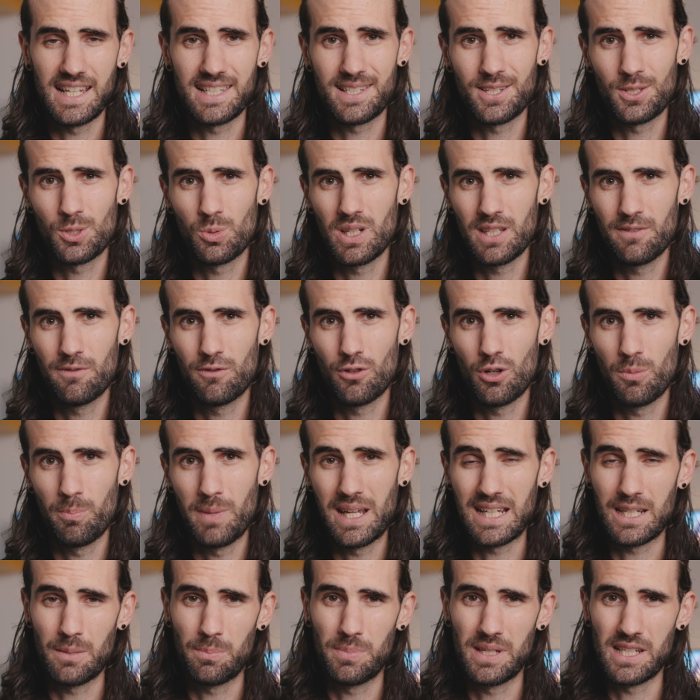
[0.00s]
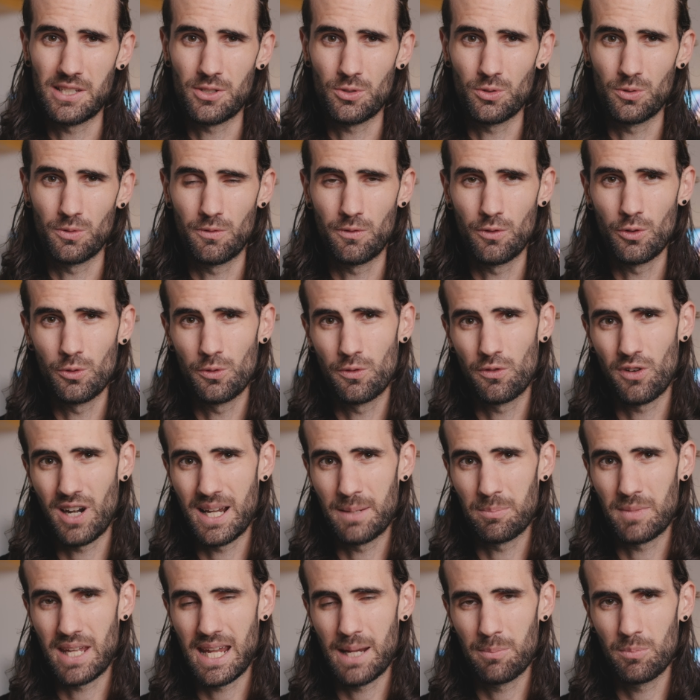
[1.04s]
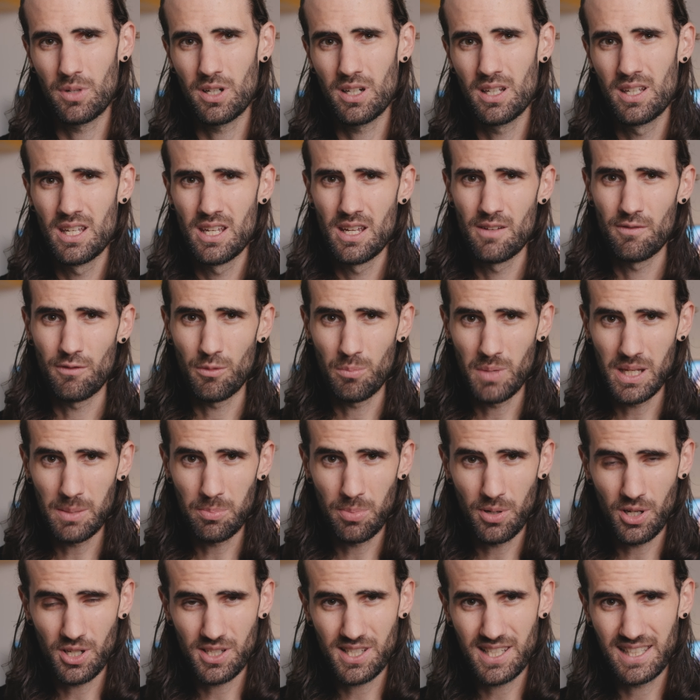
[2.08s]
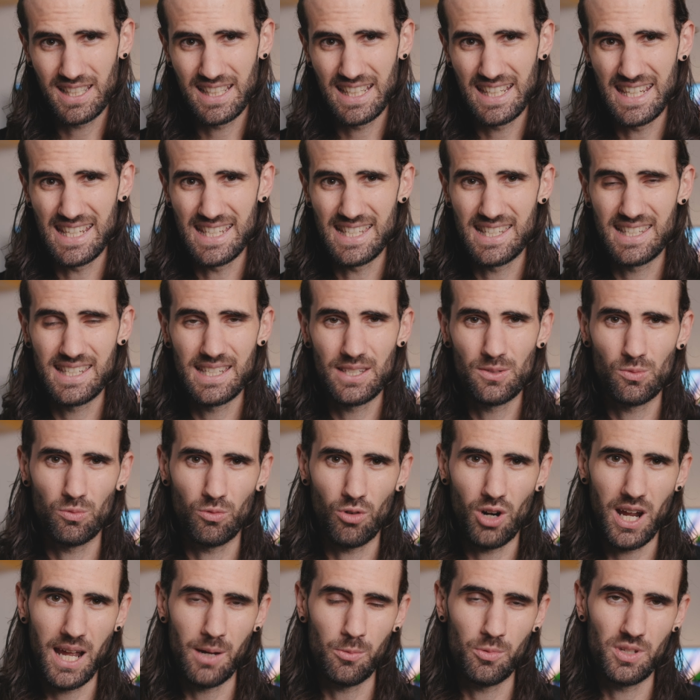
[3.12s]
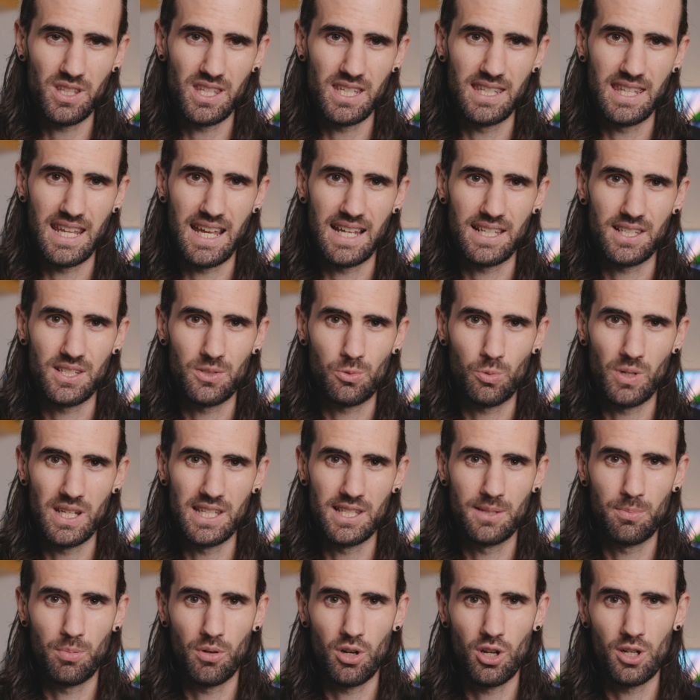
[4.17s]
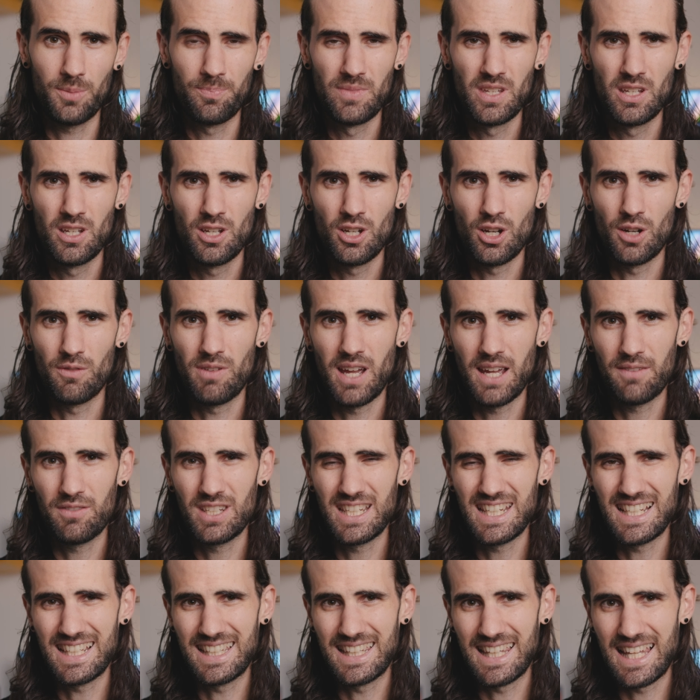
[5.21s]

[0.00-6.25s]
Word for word: As a 24 megapixel full frame camera, for me personally, it sits right within that sweet spot of having a